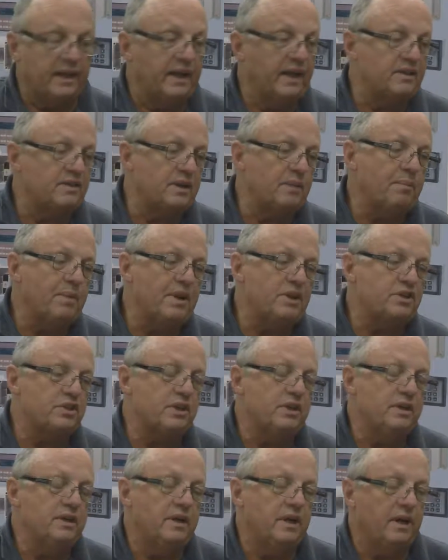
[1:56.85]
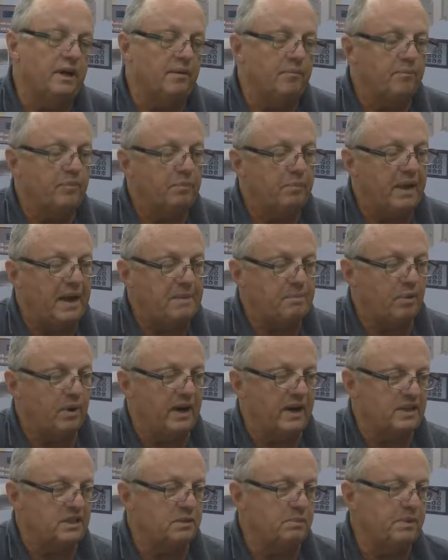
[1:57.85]
As I mentioned, paper
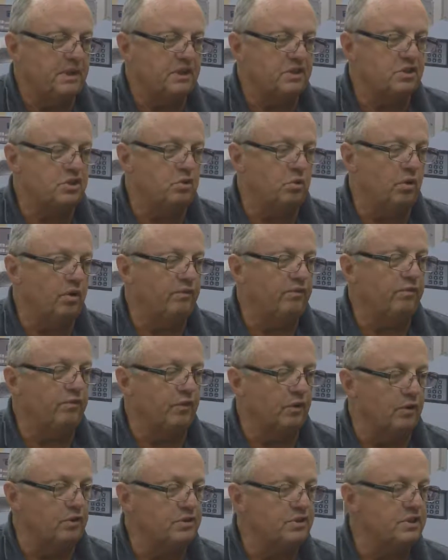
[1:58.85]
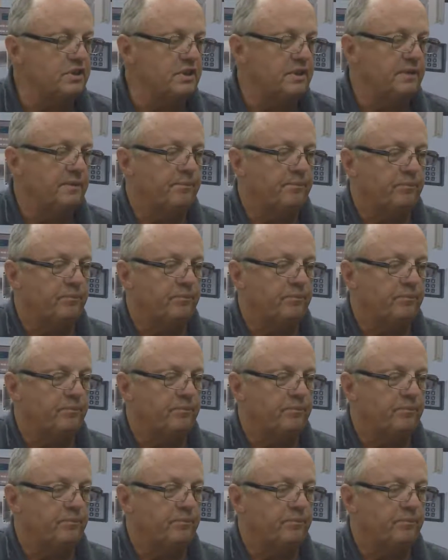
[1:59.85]
has to be installed first.